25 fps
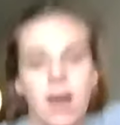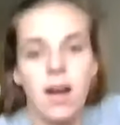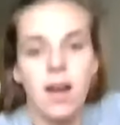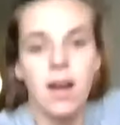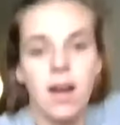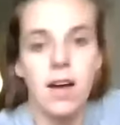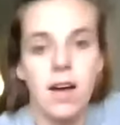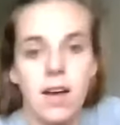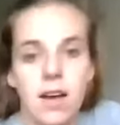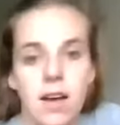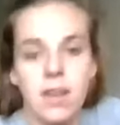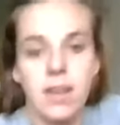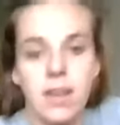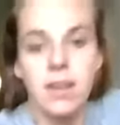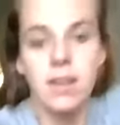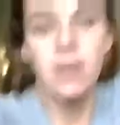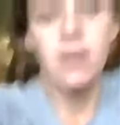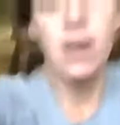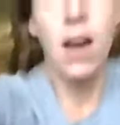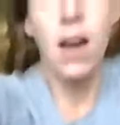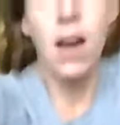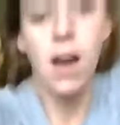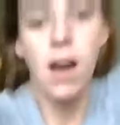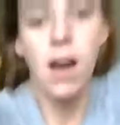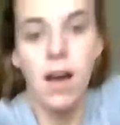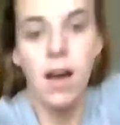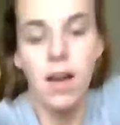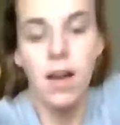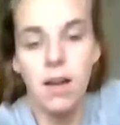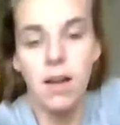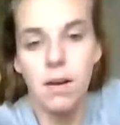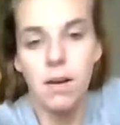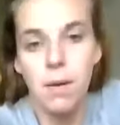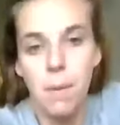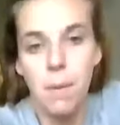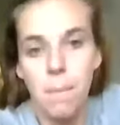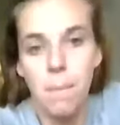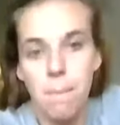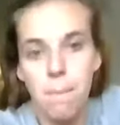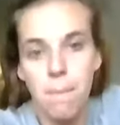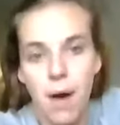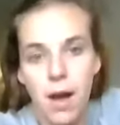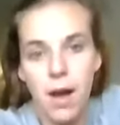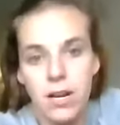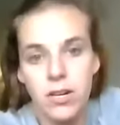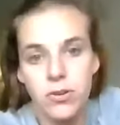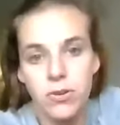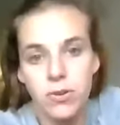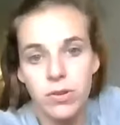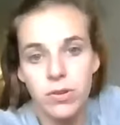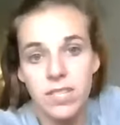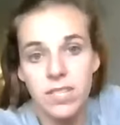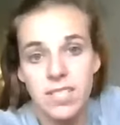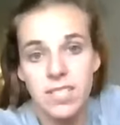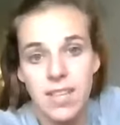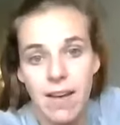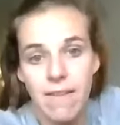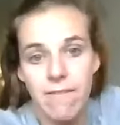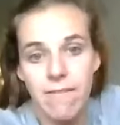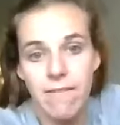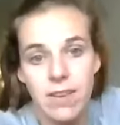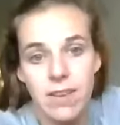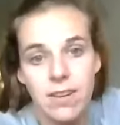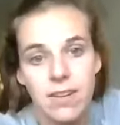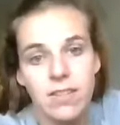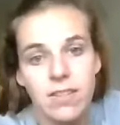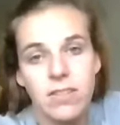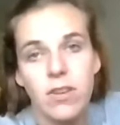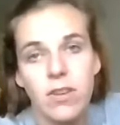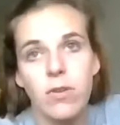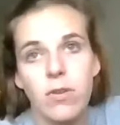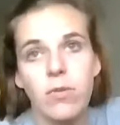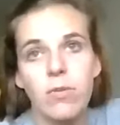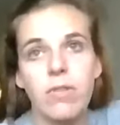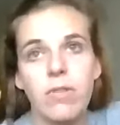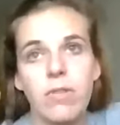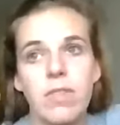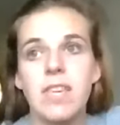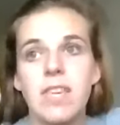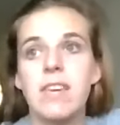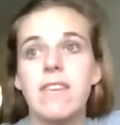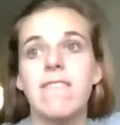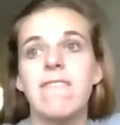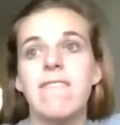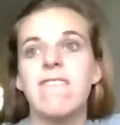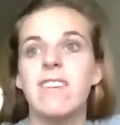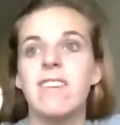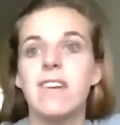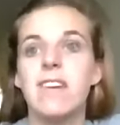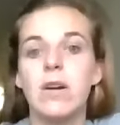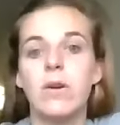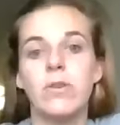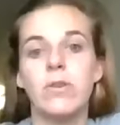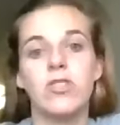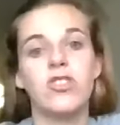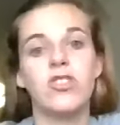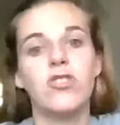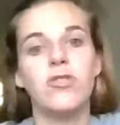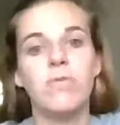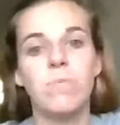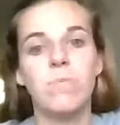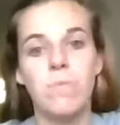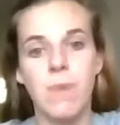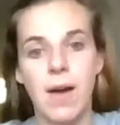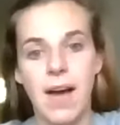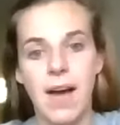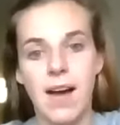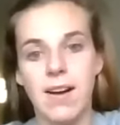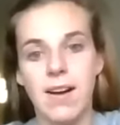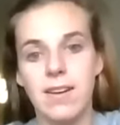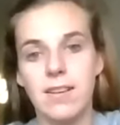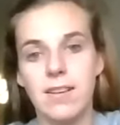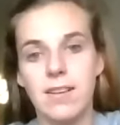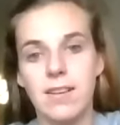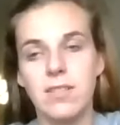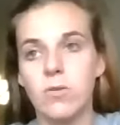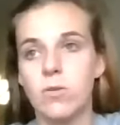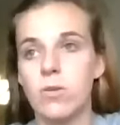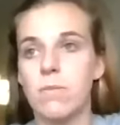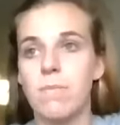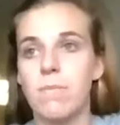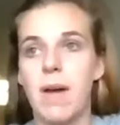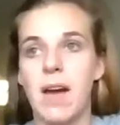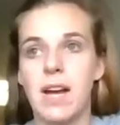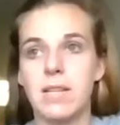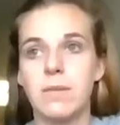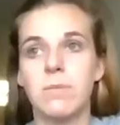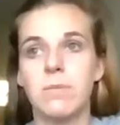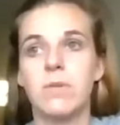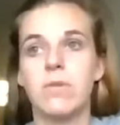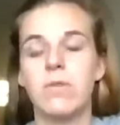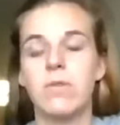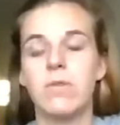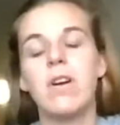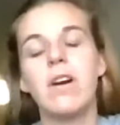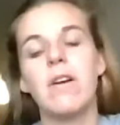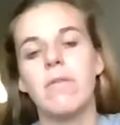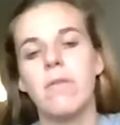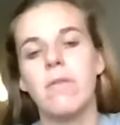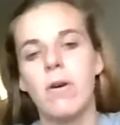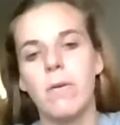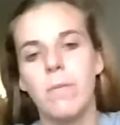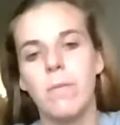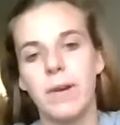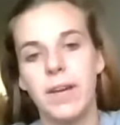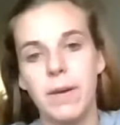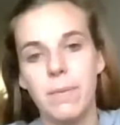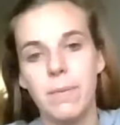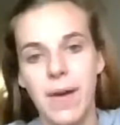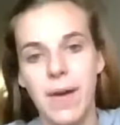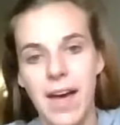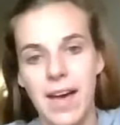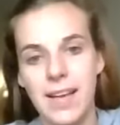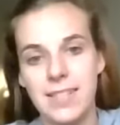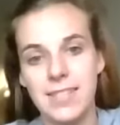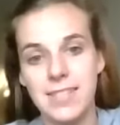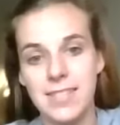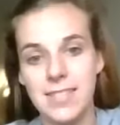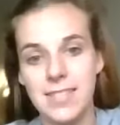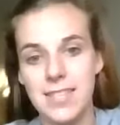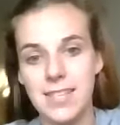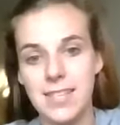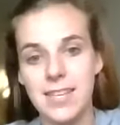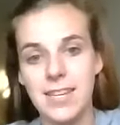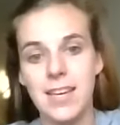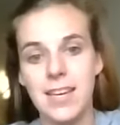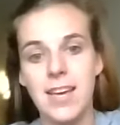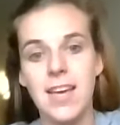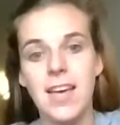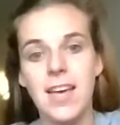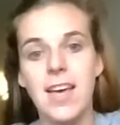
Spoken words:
on module 7, so the VO2max or maximal aerobic capacity